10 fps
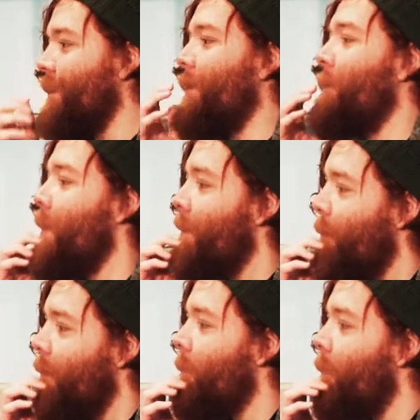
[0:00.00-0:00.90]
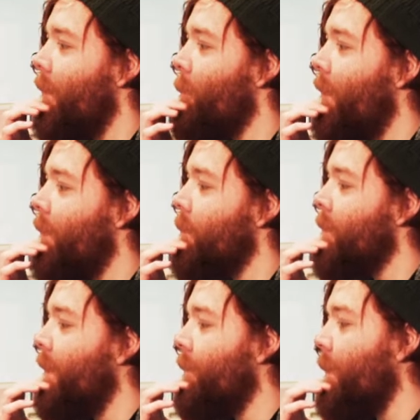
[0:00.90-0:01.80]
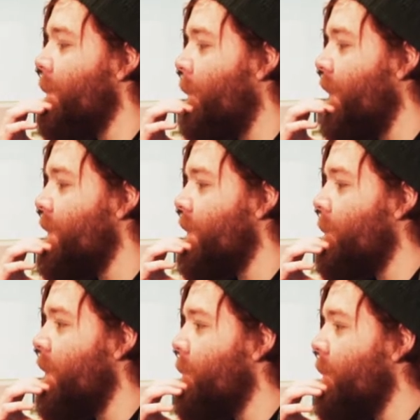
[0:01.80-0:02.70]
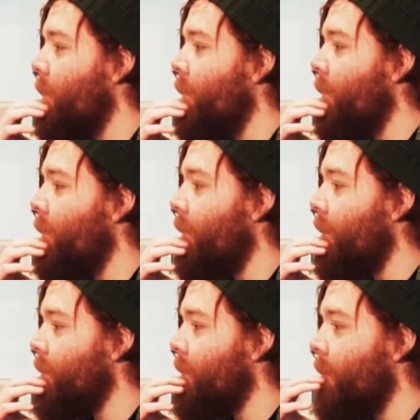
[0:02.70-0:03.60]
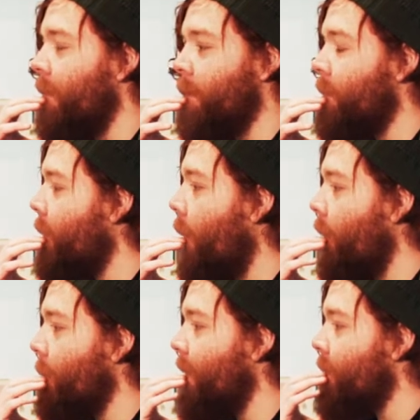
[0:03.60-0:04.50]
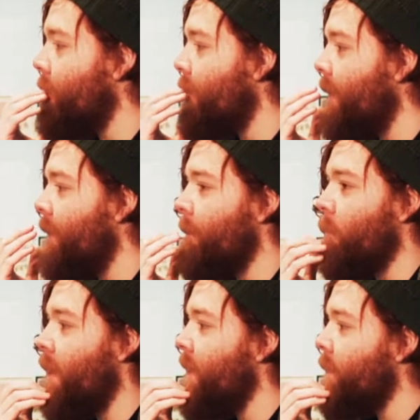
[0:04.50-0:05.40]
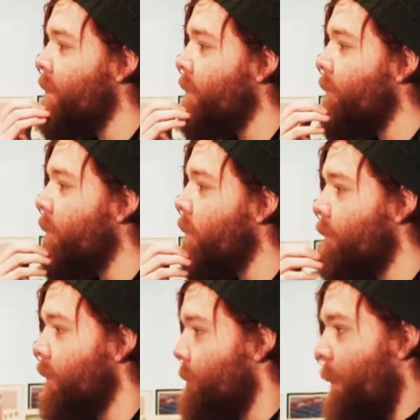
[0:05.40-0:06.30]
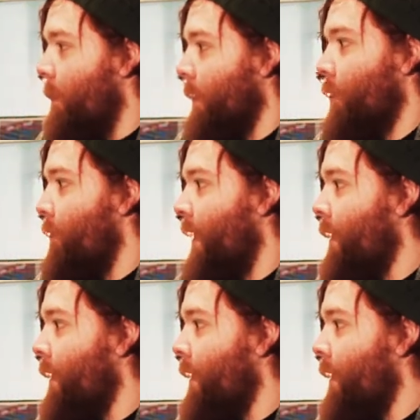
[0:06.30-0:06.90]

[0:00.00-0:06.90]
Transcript: a zombie film where instead of like biting people and going mental and eating brains, just people do